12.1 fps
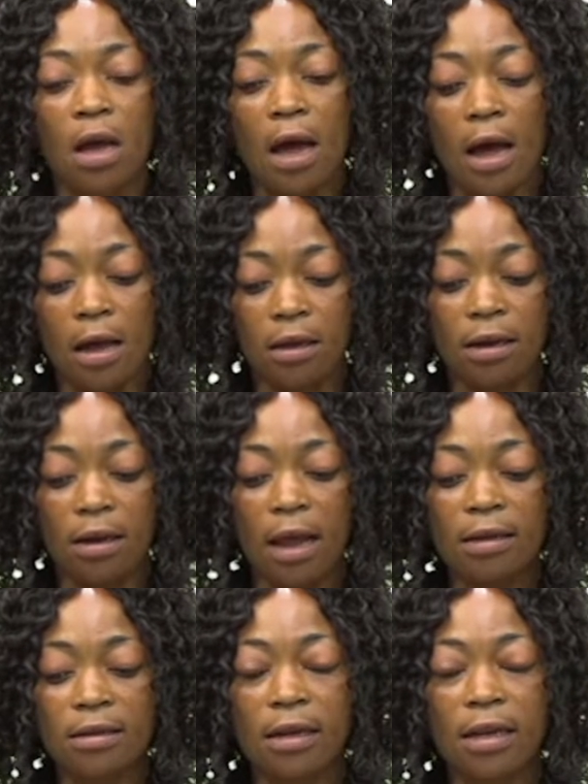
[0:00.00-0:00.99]
And the
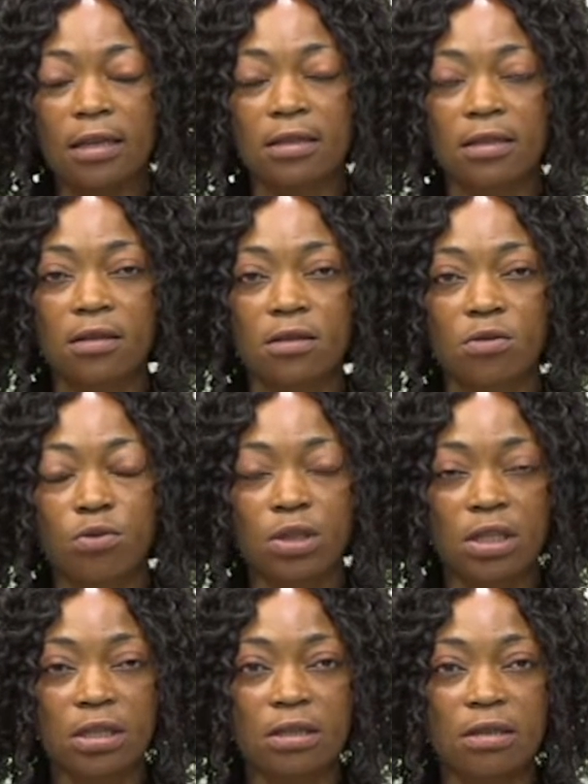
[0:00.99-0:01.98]
last lesson,
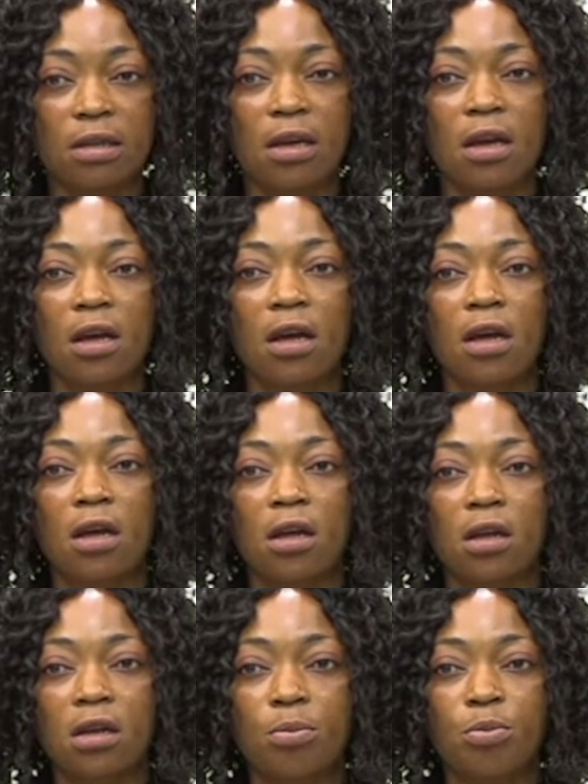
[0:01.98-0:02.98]
which is
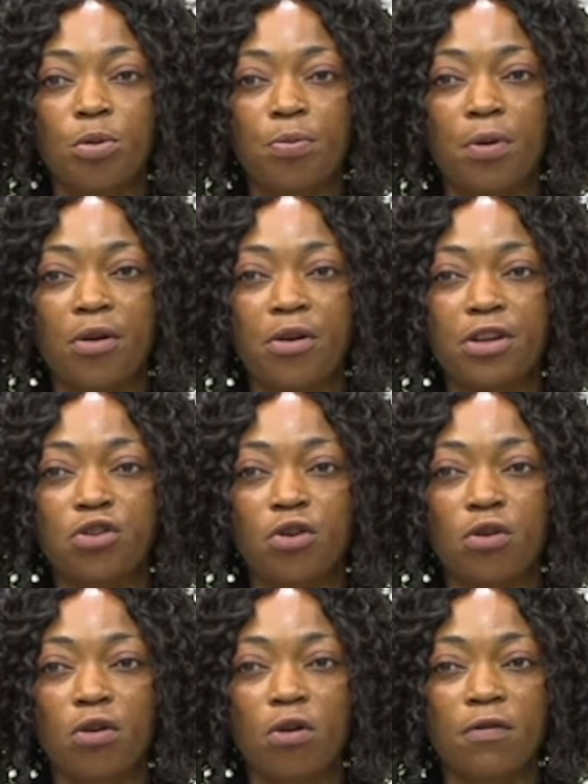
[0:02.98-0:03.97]
the
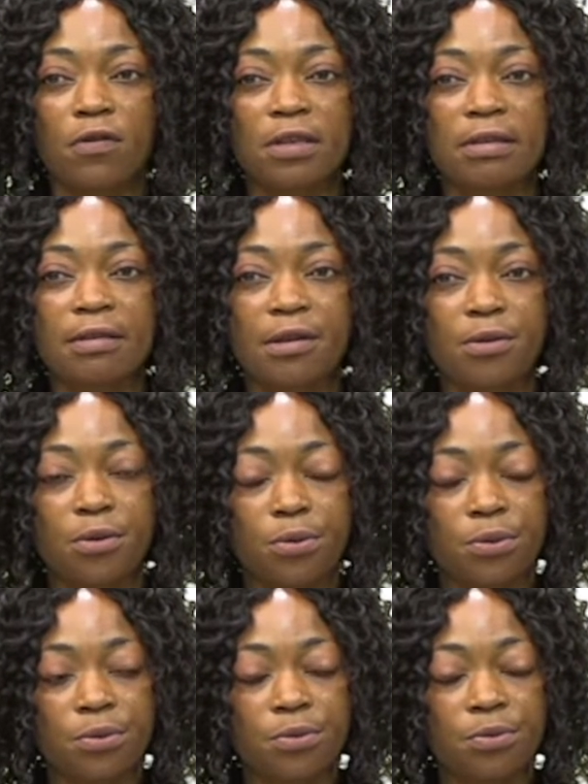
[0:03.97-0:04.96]
preparation of the sale.
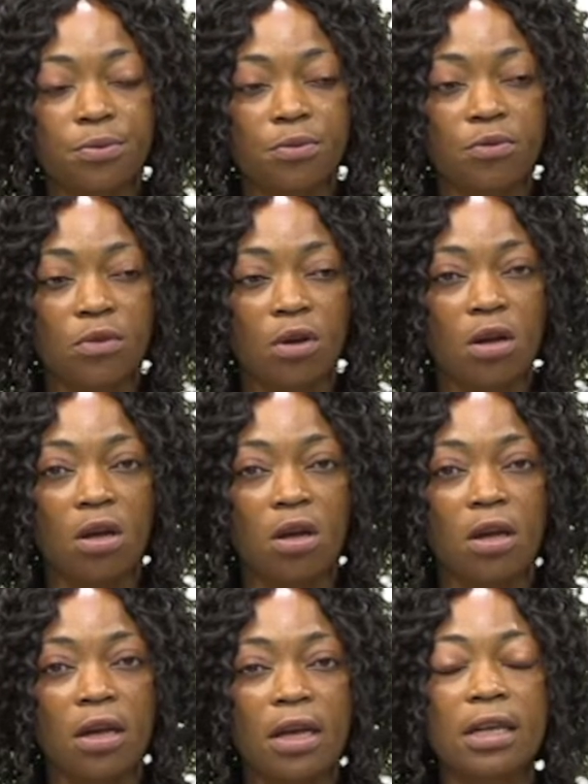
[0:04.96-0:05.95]

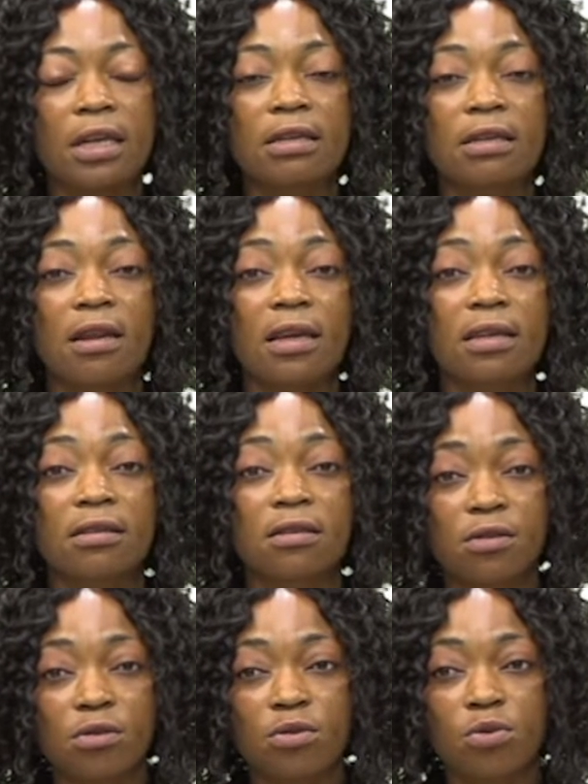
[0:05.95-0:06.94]
In this
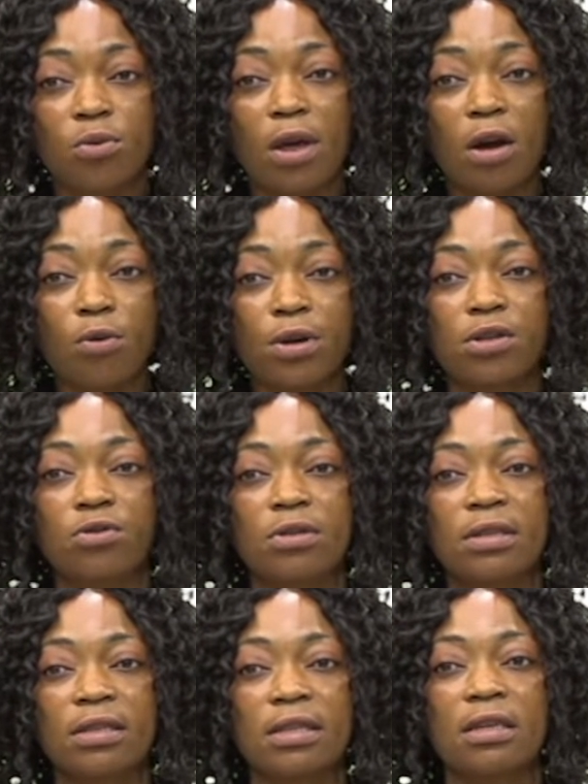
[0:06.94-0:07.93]
lesson, we are going to
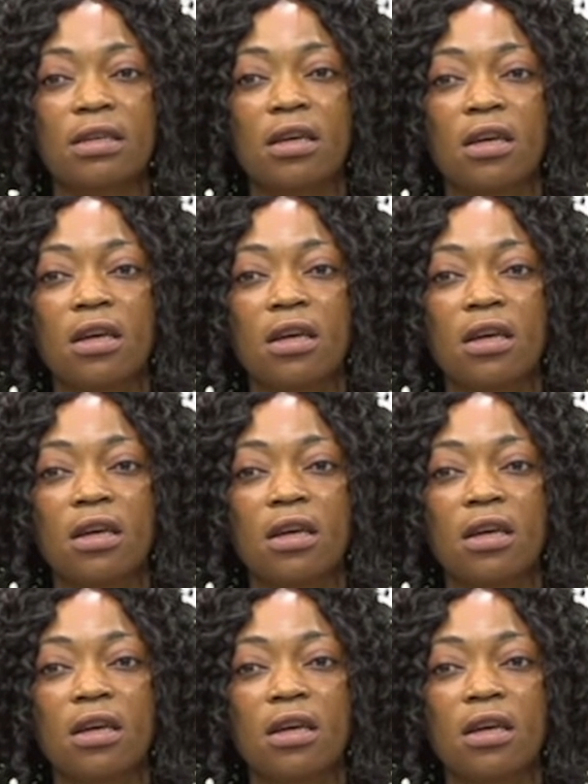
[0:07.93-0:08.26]
see